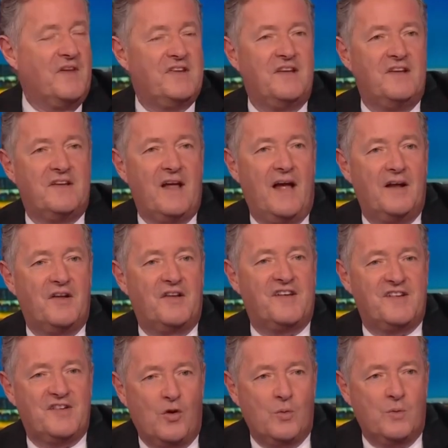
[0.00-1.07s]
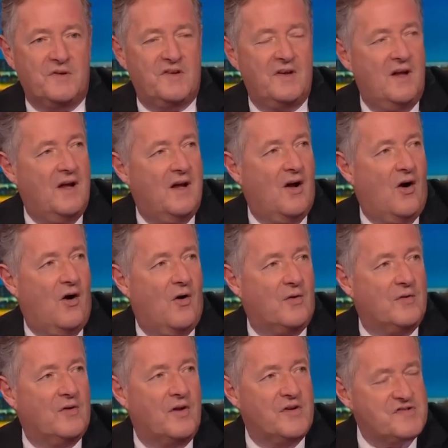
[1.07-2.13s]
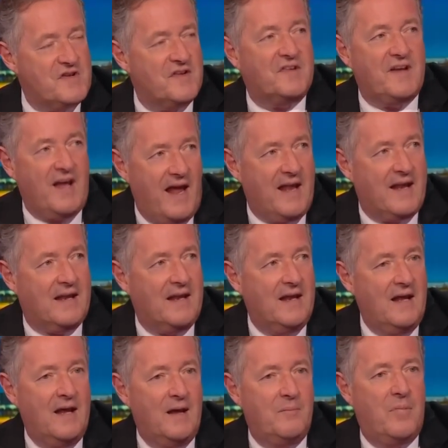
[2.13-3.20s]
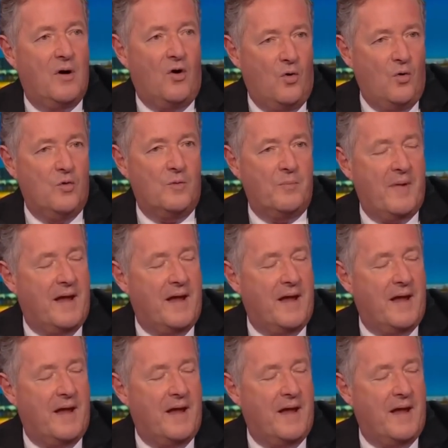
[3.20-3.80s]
This is an assault on not just Ken, but all